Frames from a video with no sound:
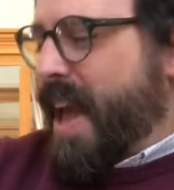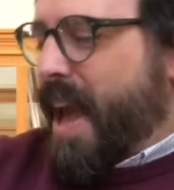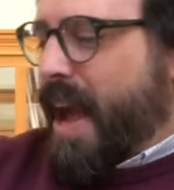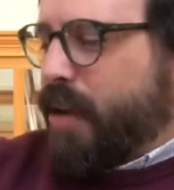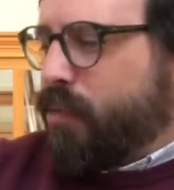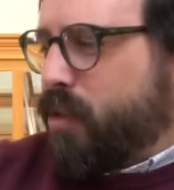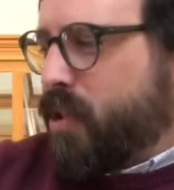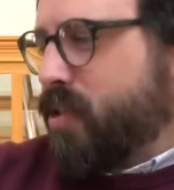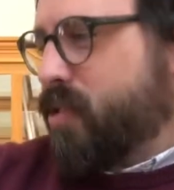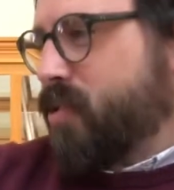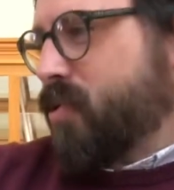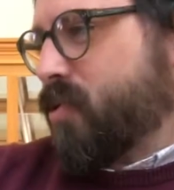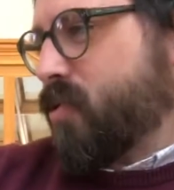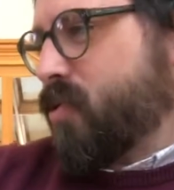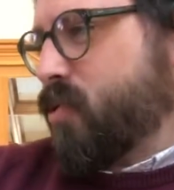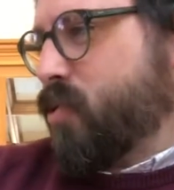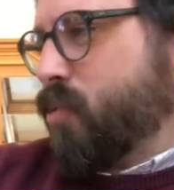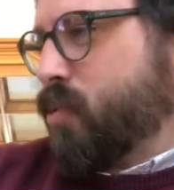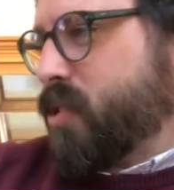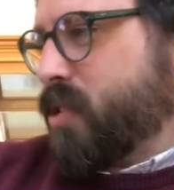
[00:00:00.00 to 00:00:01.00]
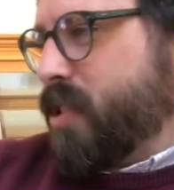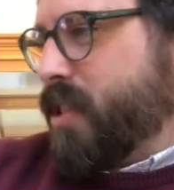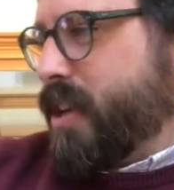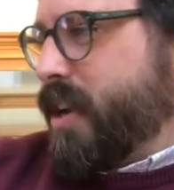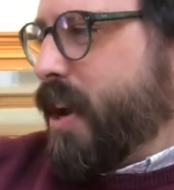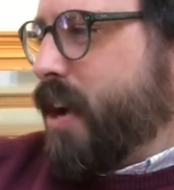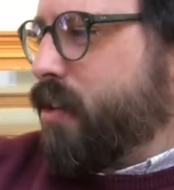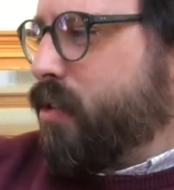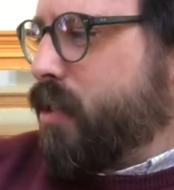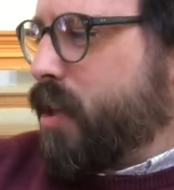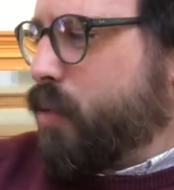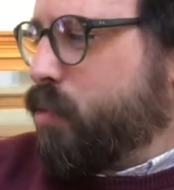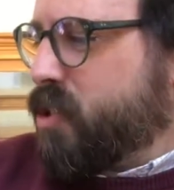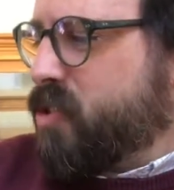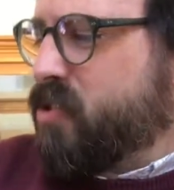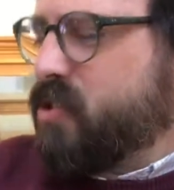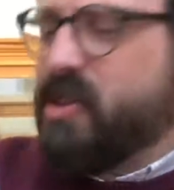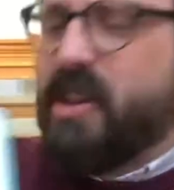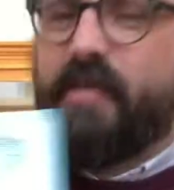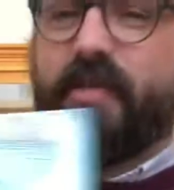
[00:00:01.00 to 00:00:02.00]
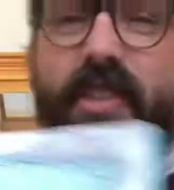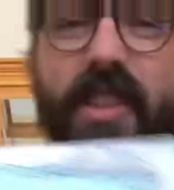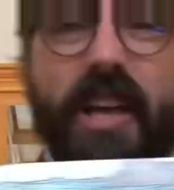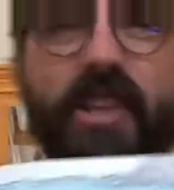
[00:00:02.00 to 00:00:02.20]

And with snoots in the air, they would sniff and